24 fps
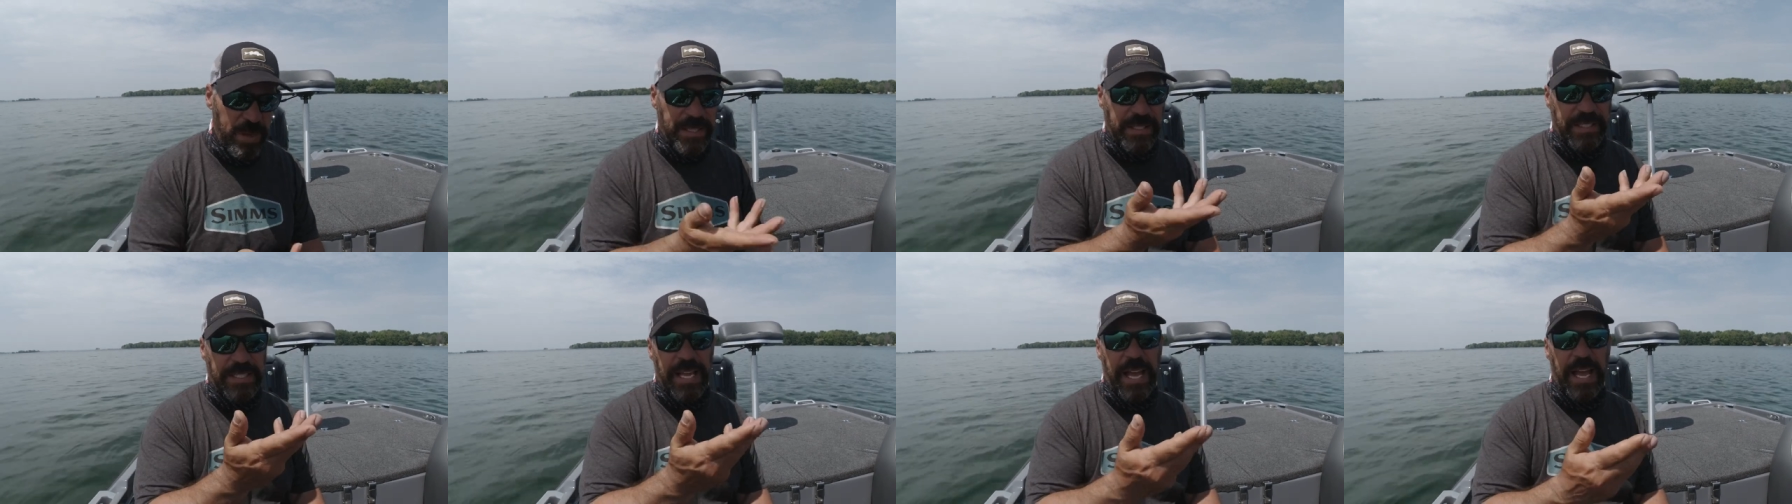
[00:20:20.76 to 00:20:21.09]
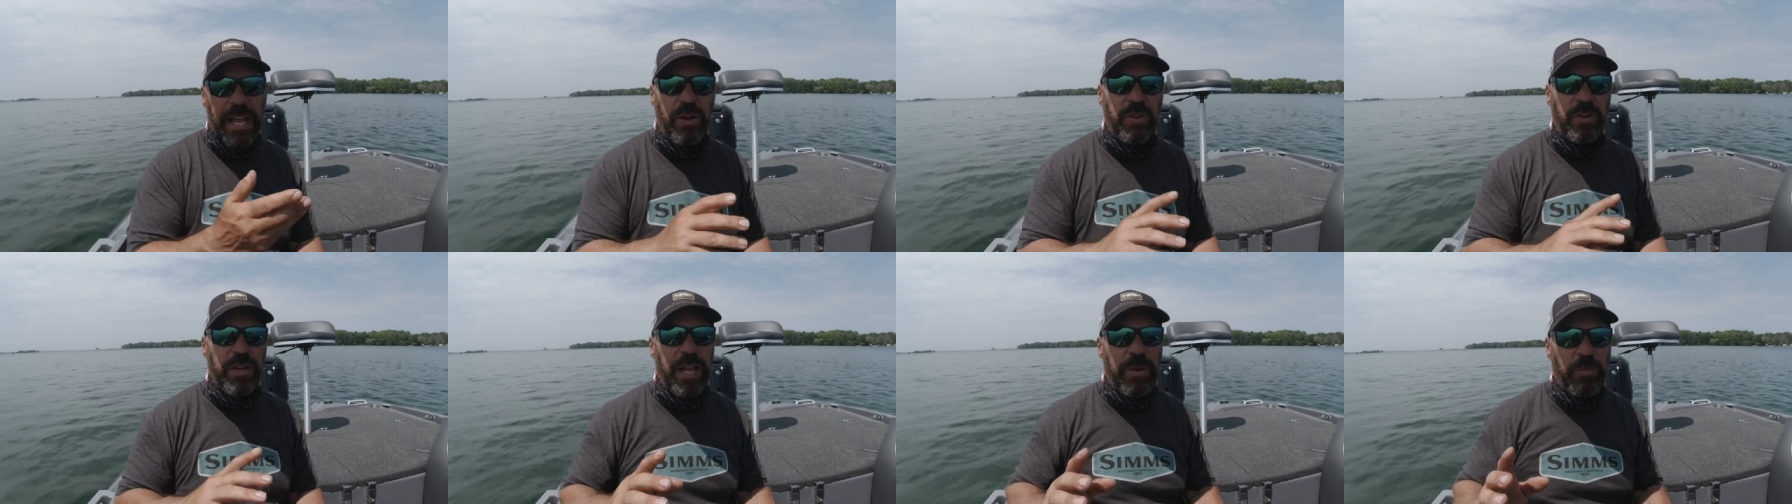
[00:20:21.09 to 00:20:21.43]
of went
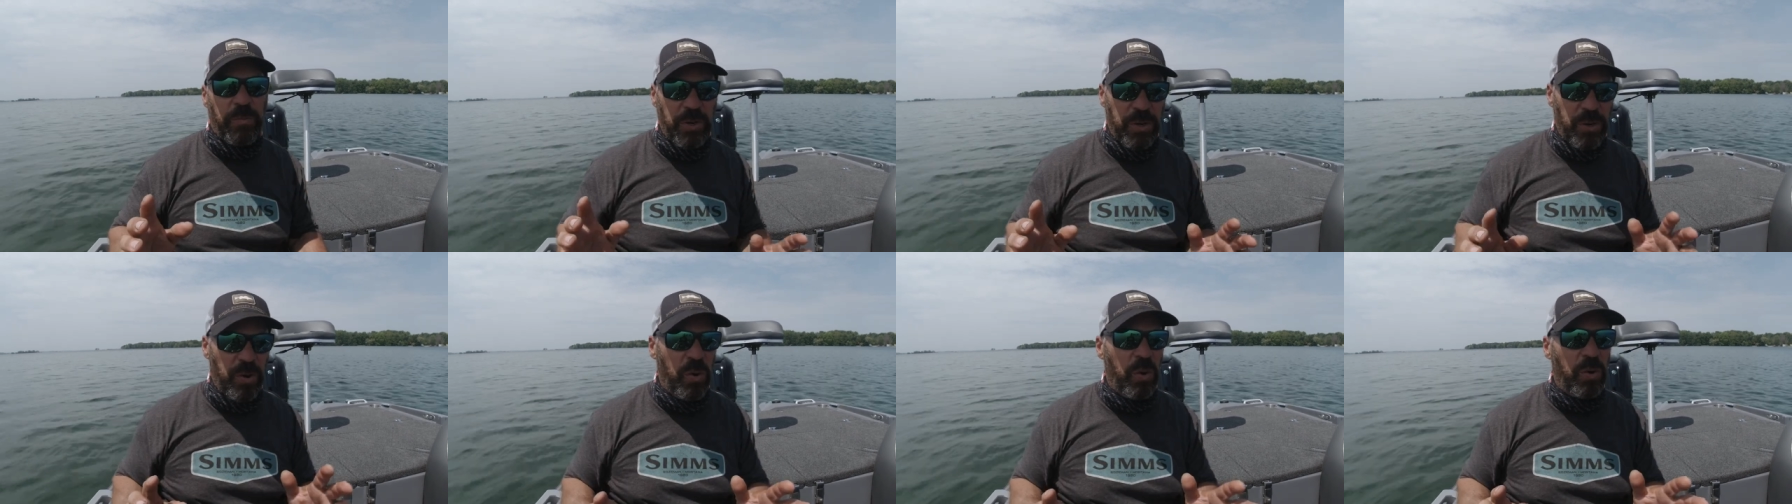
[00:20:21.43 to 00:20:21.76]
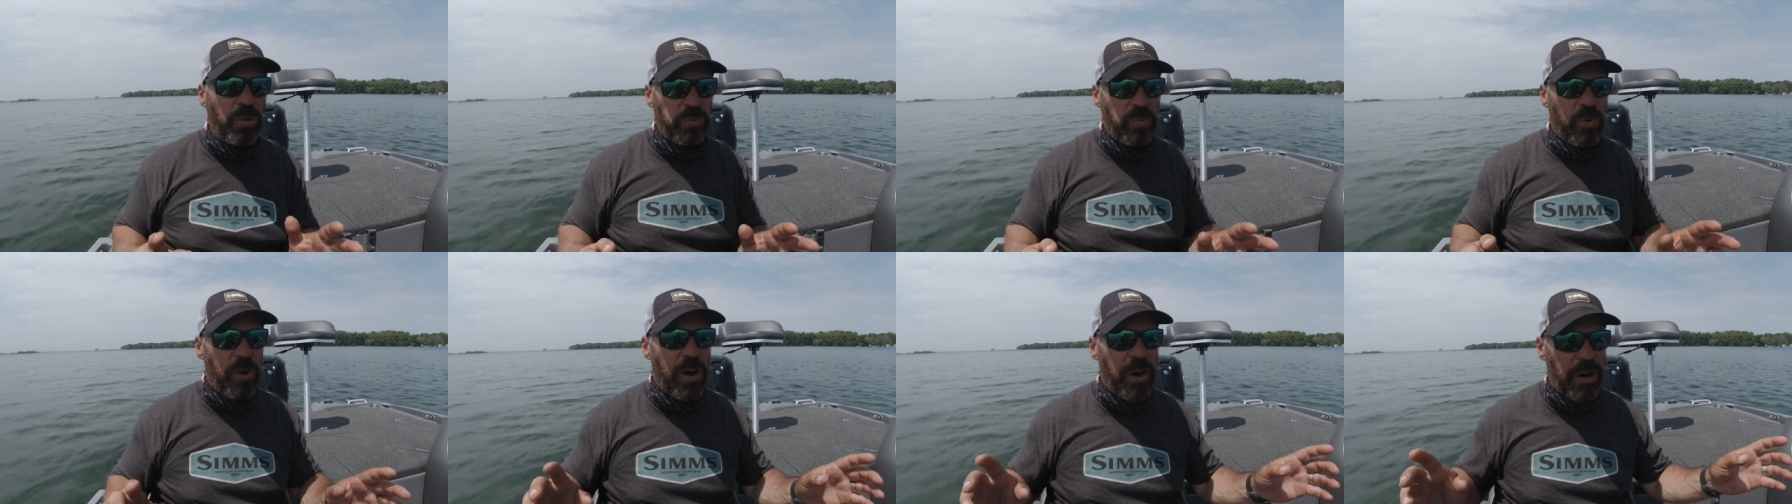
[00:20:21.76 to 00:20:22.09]
down and would
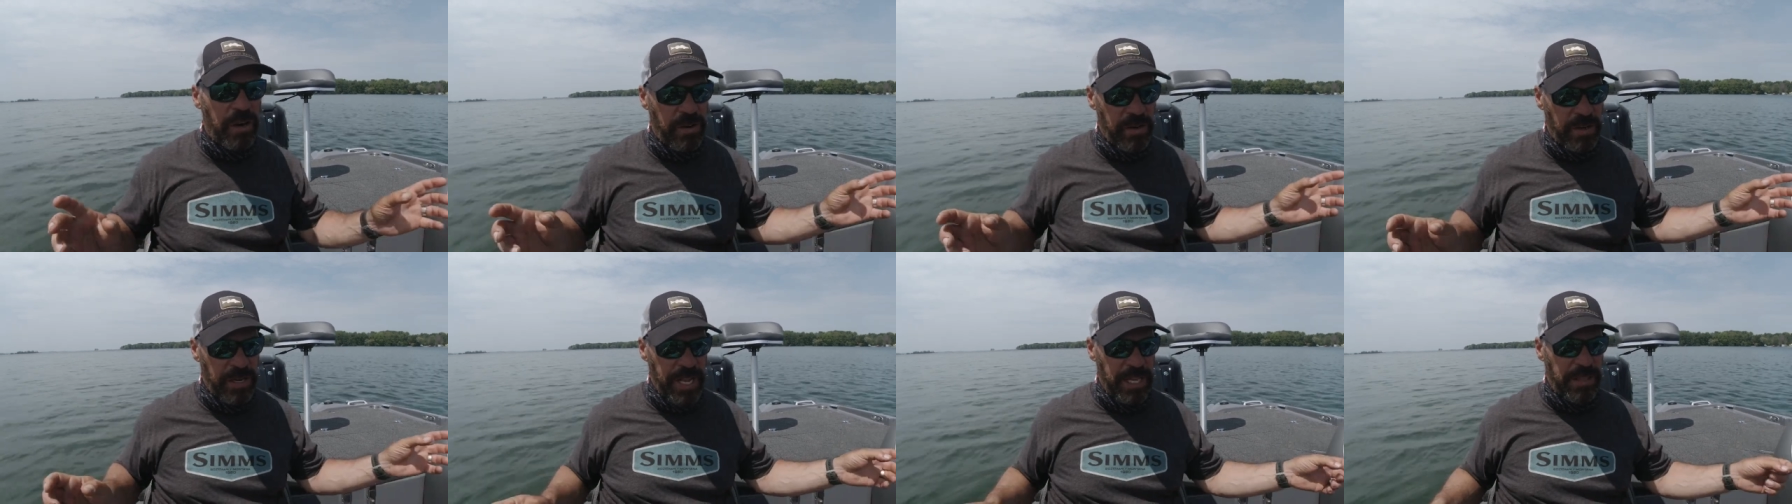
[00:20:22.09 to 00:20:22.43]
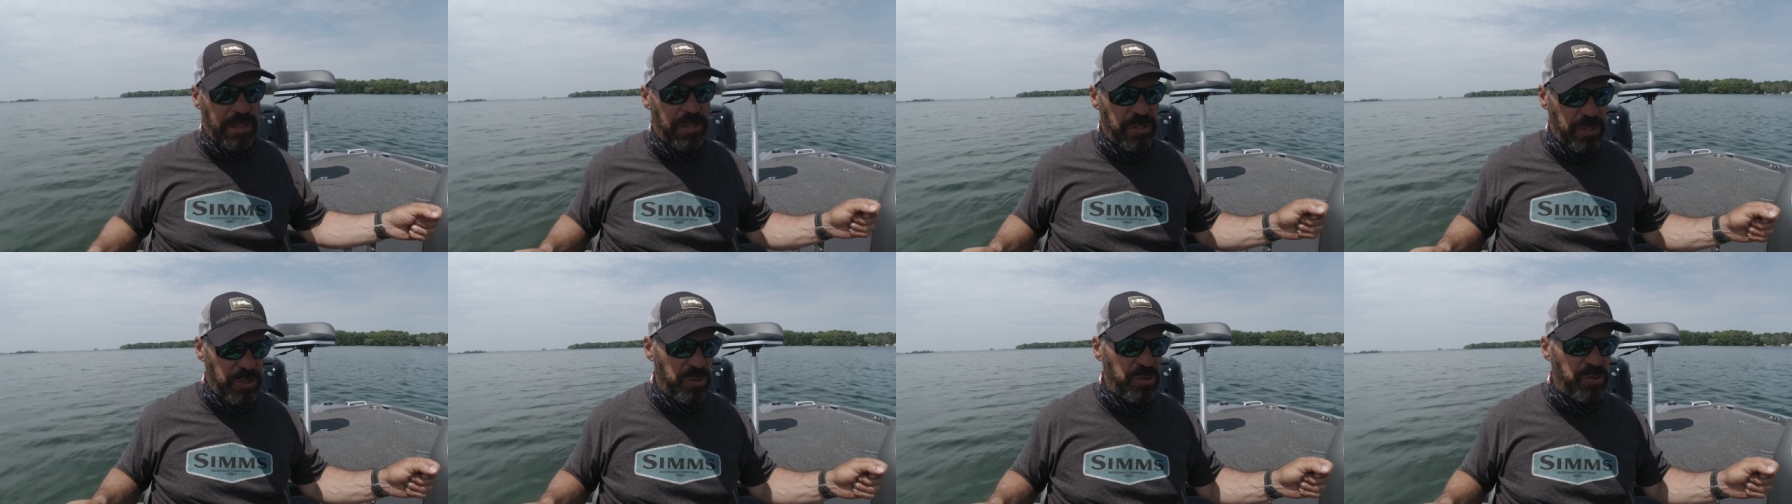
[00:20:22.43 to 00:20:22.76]
hold water and
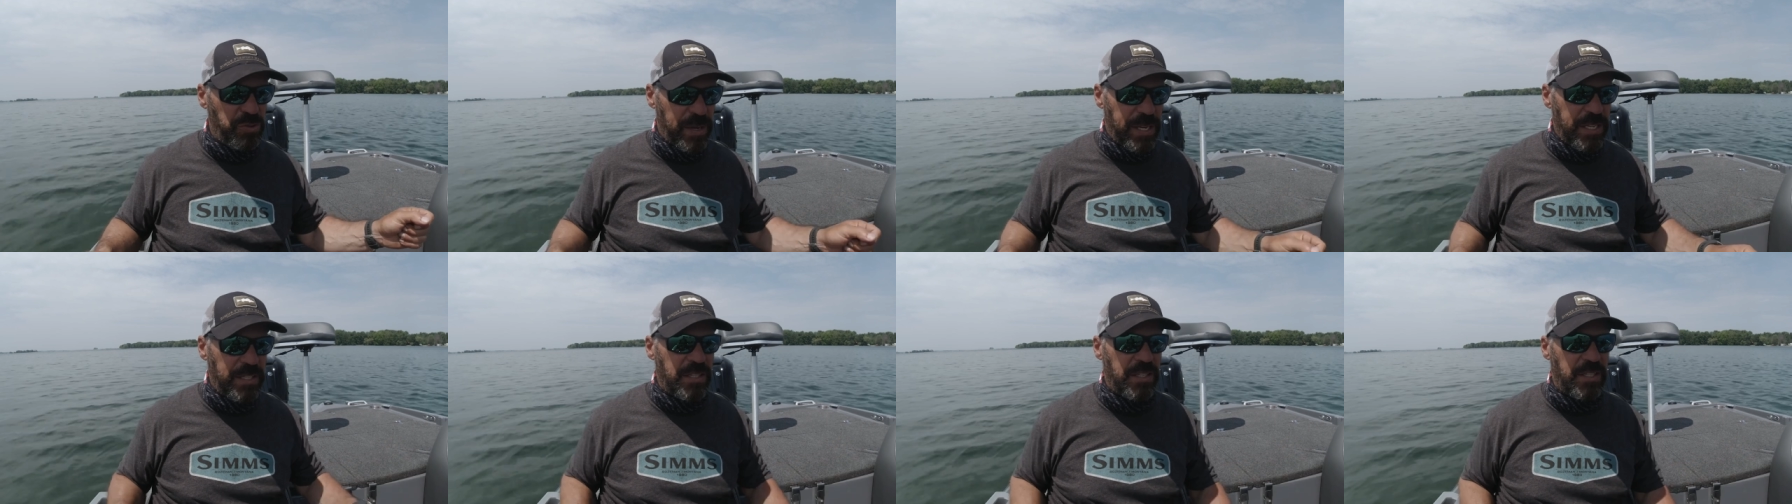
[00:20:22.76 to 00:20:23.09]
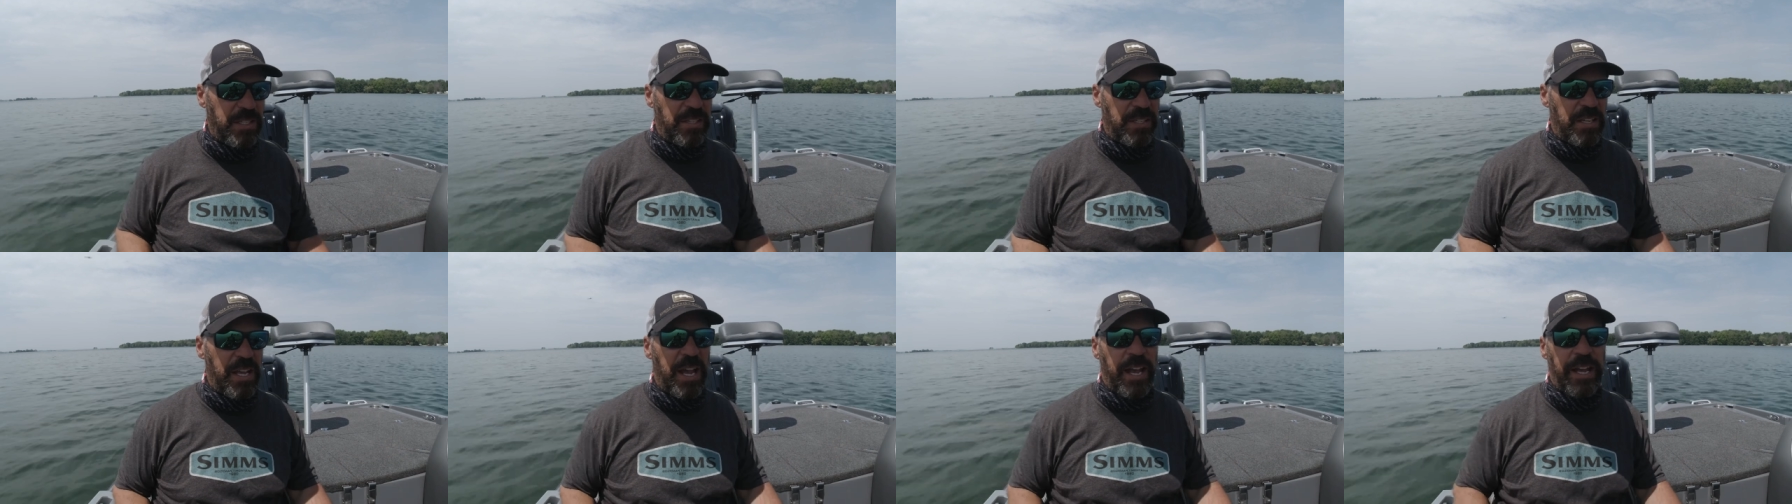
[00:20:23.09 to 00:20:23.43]
had the two drains on
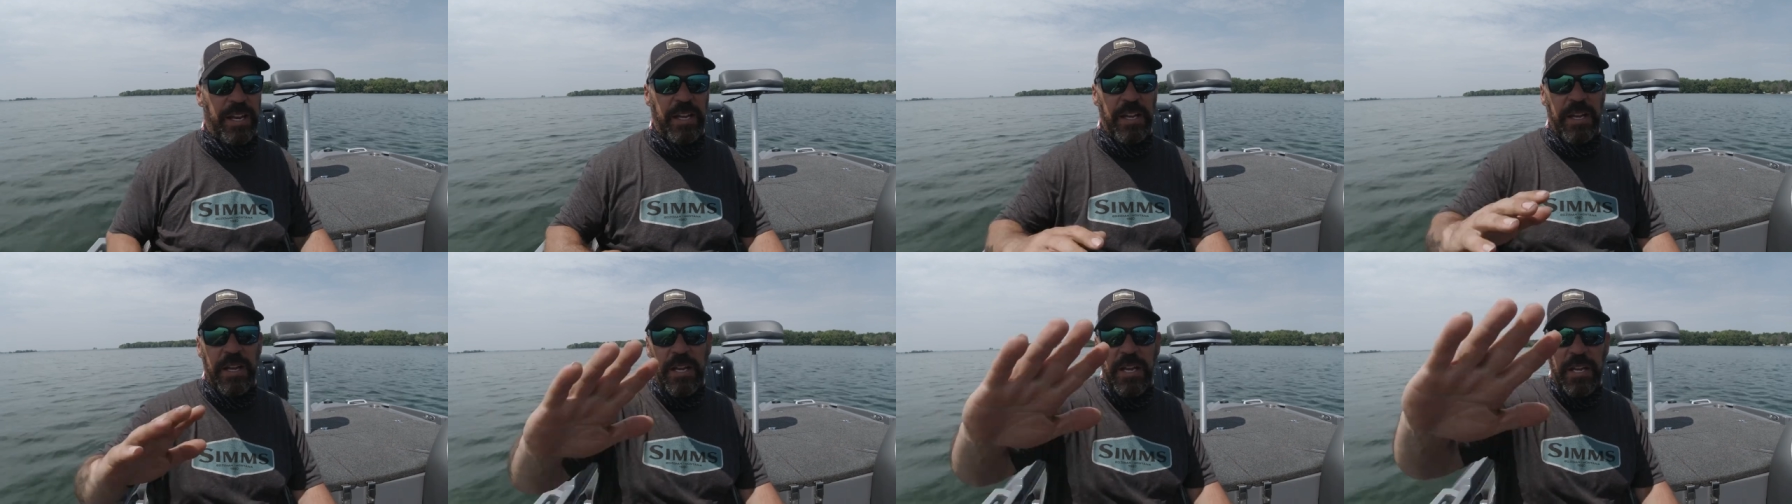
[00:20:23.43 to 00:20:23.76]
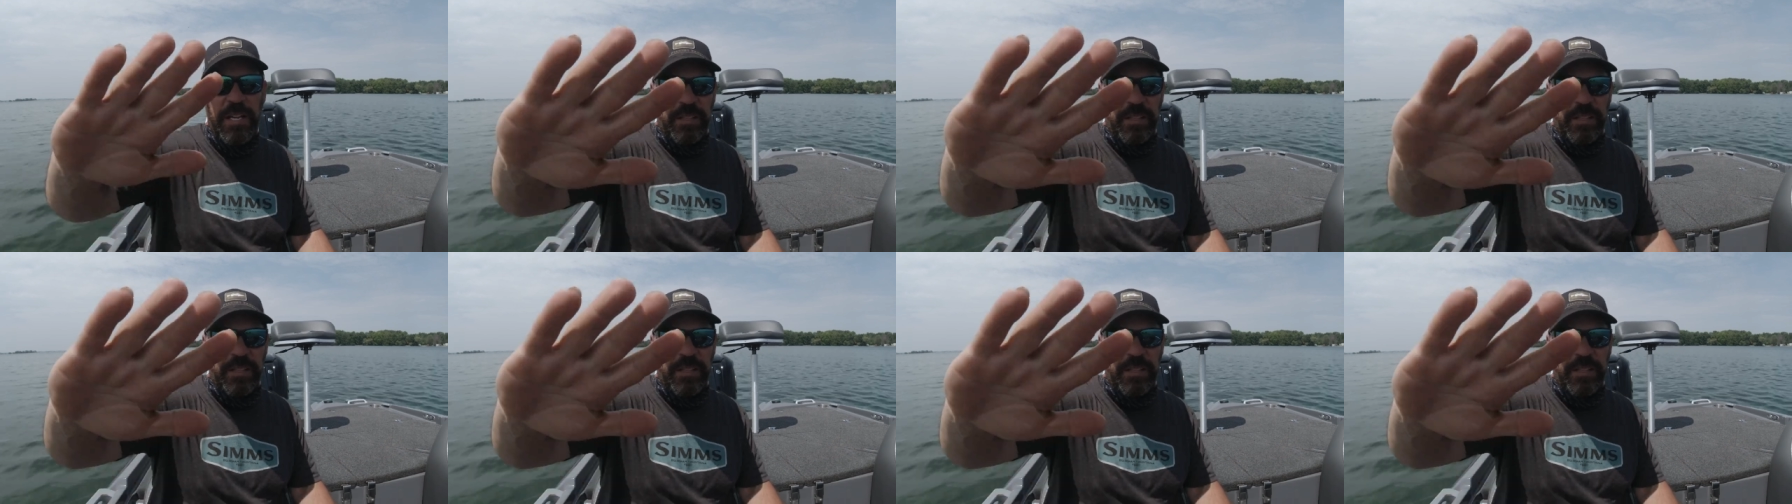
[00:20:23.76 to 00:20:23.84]
the side.